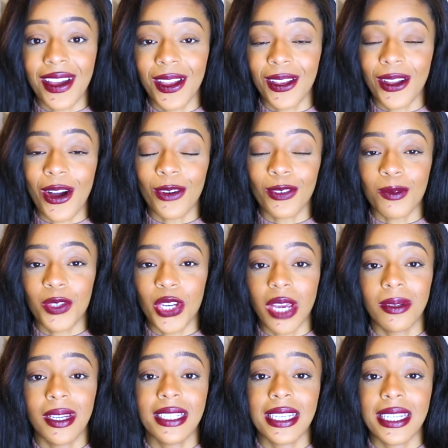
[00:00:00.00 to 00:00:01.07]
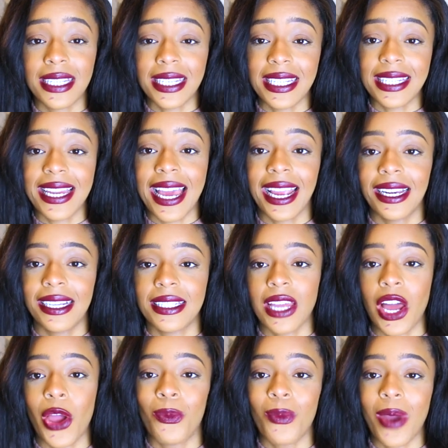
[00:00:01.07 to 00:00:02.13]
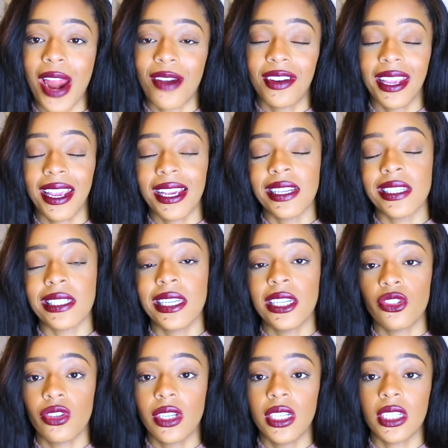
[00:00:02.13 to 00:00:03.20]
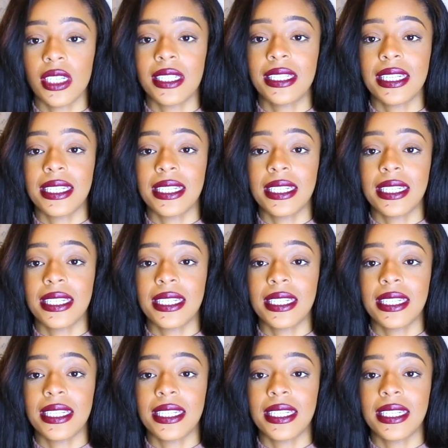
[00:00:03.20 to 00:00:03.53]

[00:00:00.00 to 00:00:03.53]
that I got from CHOIES is this necklace that I'm wearing. It is literally just